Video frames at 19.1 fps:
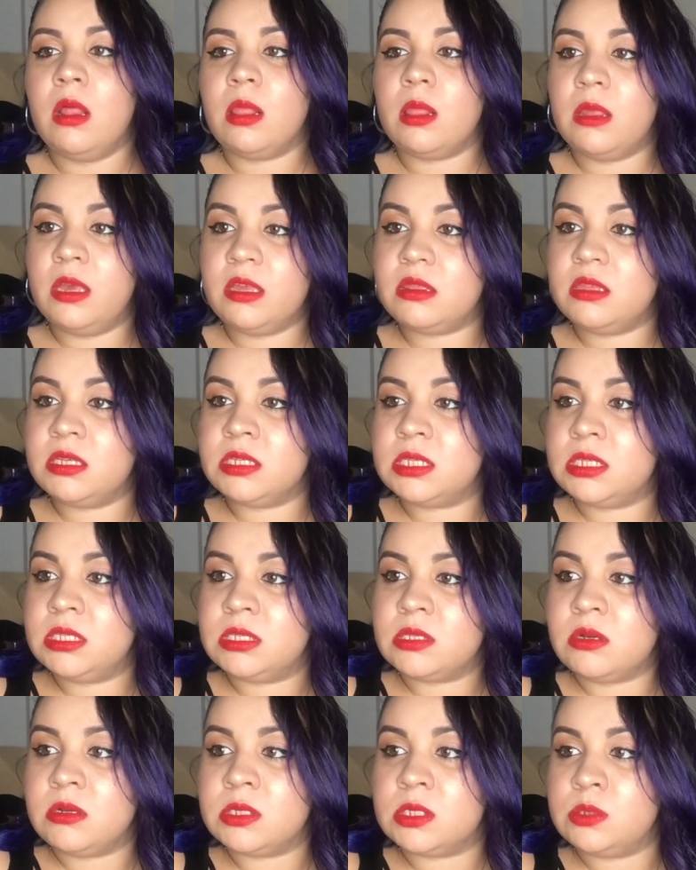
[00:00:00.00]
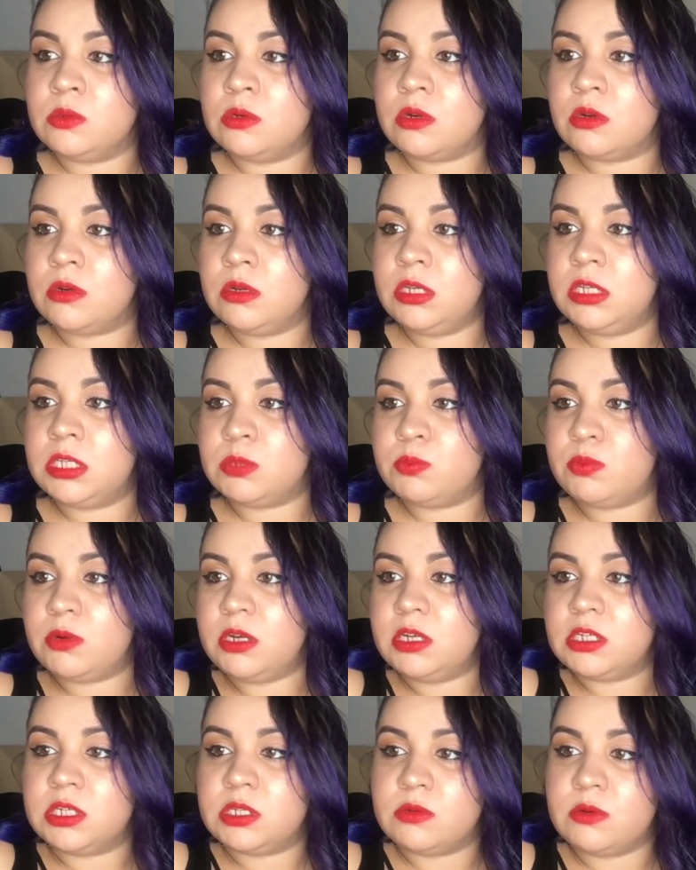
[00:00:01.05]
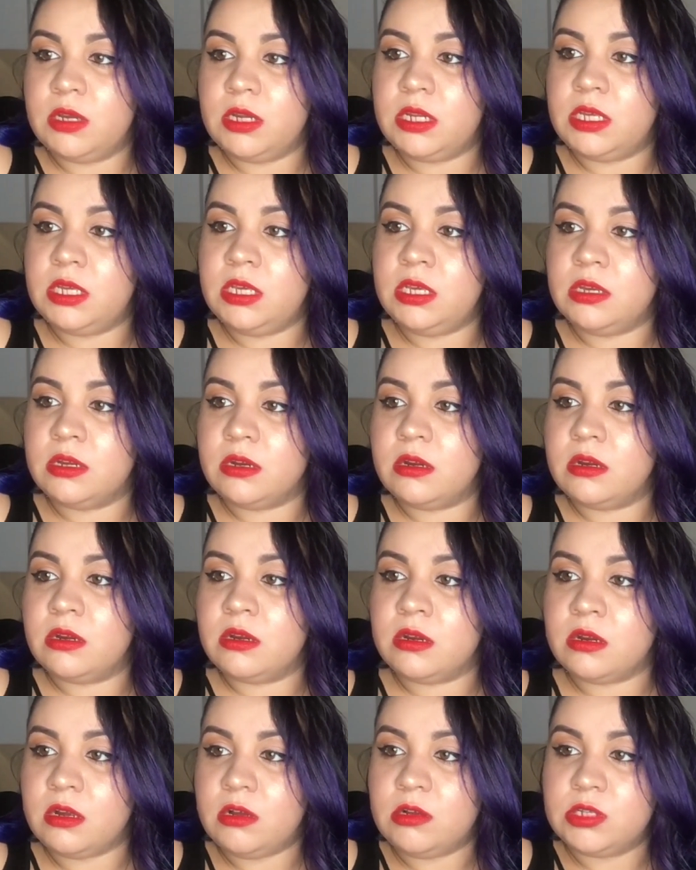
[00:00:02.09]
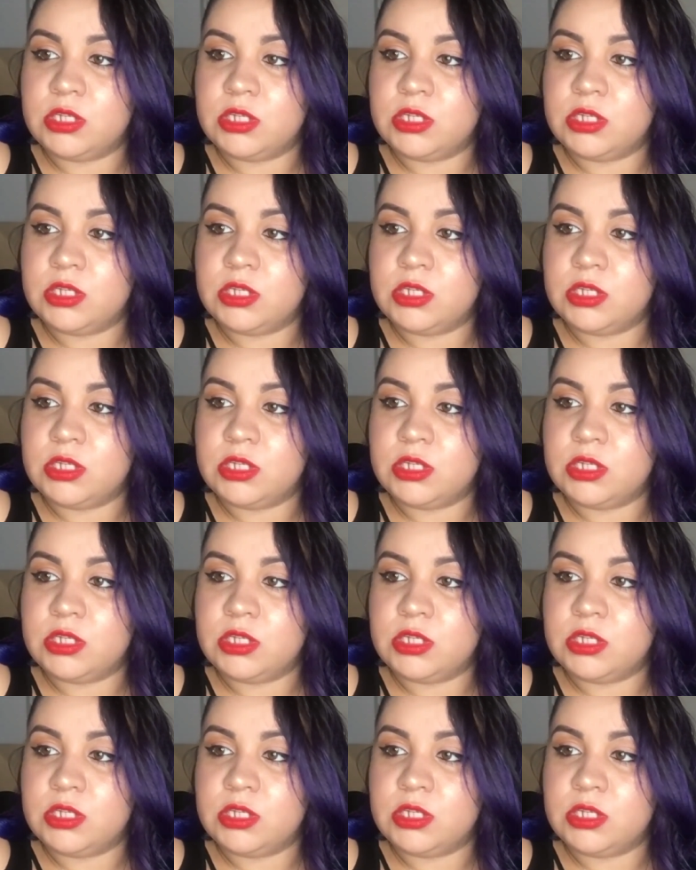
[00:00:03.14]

Like this is also a crease brush right here.